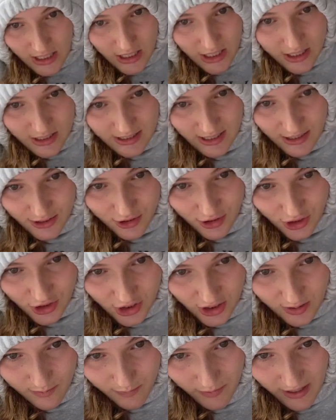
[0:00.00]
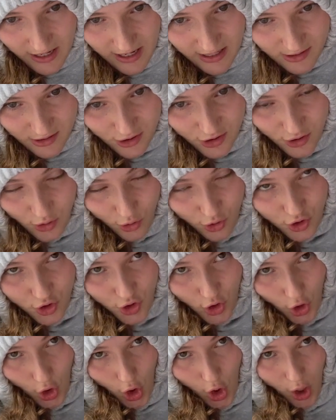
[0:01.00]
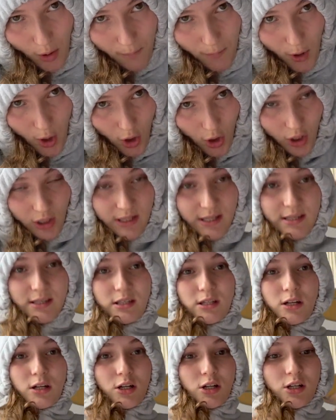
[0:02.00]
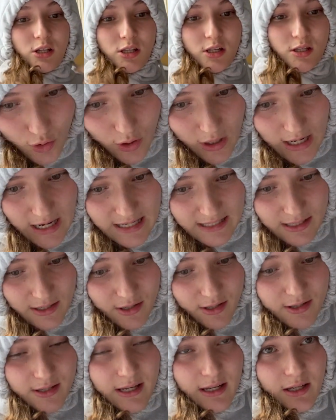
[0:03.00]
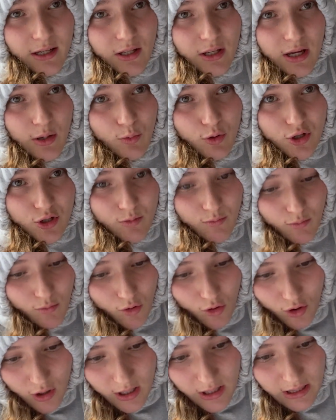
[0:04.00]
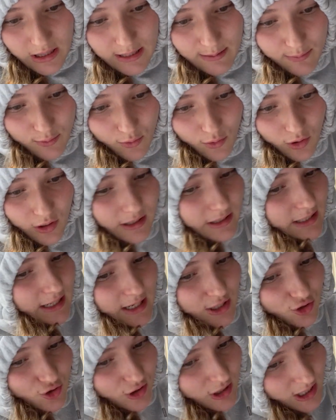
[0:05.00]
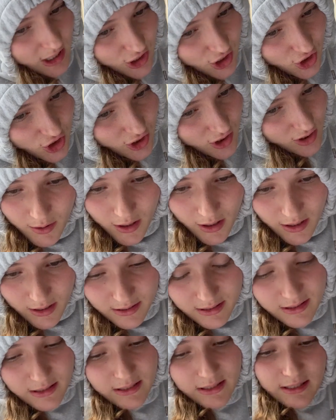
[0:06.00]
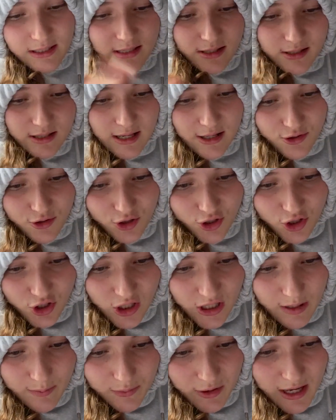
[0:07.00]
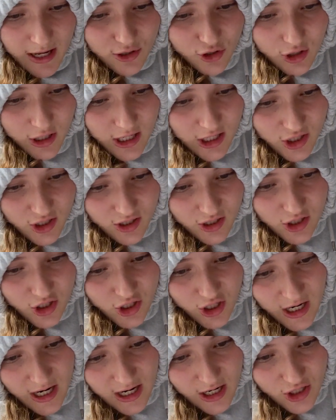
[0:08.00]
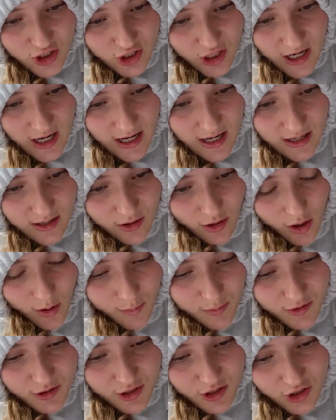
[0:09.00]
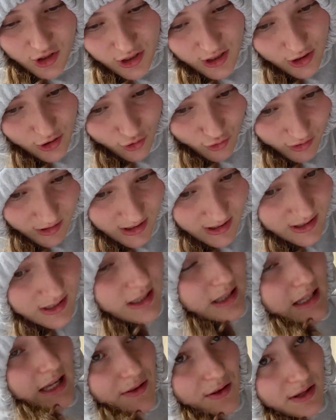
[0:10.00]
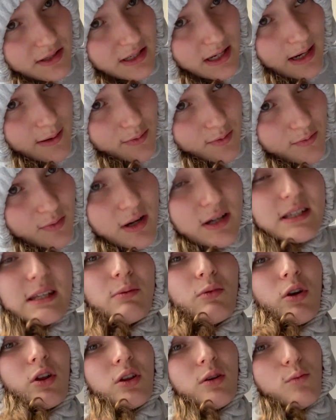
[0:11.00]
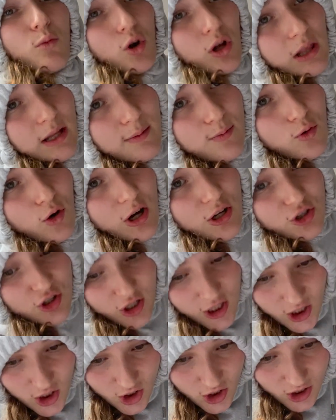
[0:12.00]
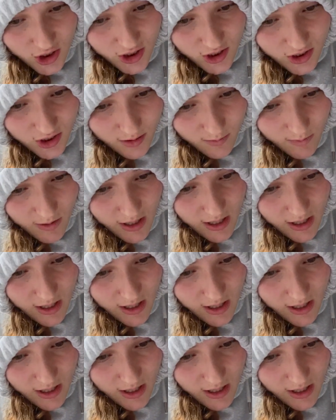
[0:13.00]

Censorship and social policies. Alexander II was more liberal in education. He eased censorship, education changed, and opposition increased. He allowed that to happen because he wanted a more liberal education system,